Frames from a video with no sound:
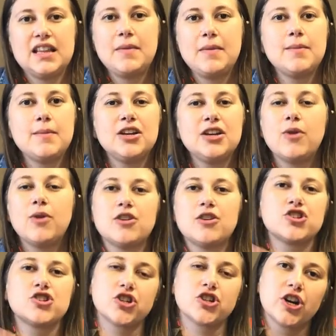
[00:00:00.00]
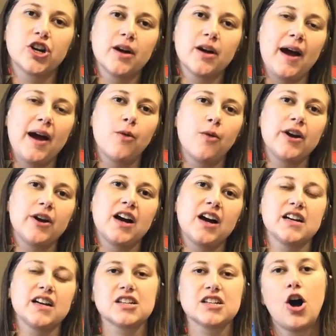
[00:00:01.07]
That maybe you aren't sure about where
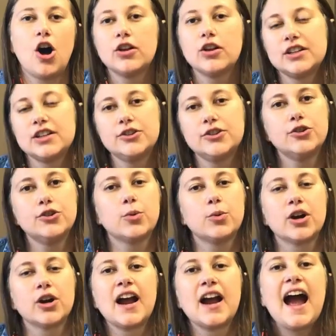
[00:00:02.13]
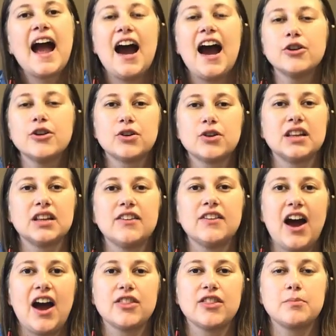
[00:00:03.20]
God is calling you or how you can
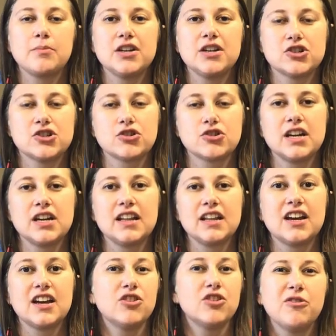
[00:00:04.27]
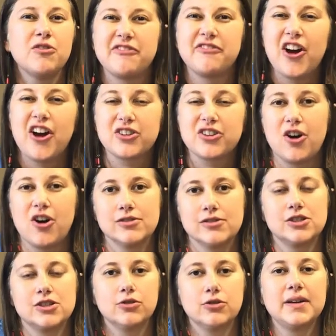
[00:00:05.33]
live out the ministry that you felt
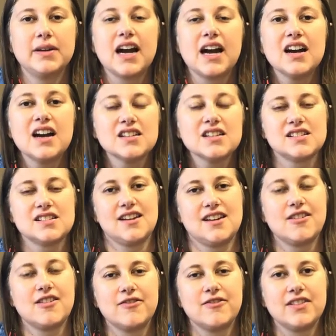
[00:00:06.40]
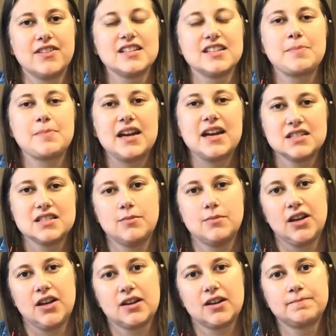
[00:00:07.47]
called to because of this
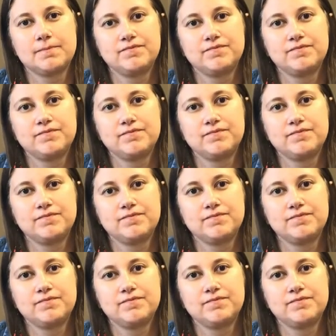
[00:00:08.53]
pandemic.